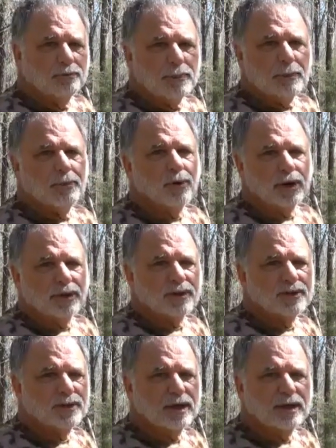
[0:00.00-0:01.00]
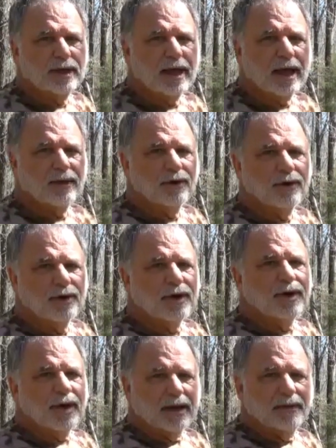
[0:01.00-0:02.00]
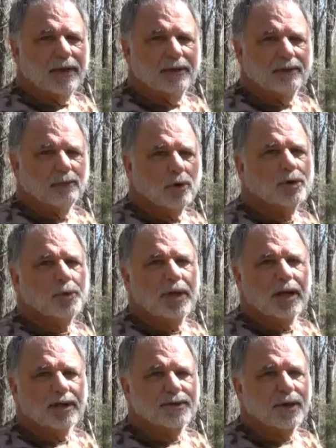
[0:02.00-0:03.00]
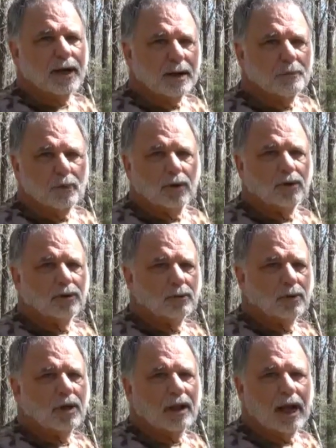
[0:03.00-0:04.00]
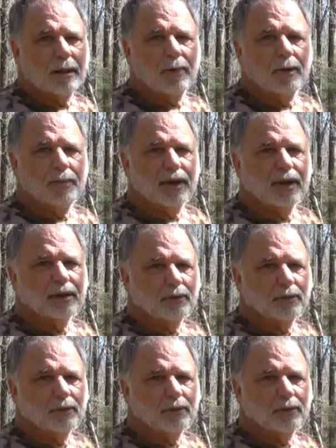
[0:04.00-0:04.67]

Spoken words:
me putting this thing together, and then once we get it set up, we'll climb up in it.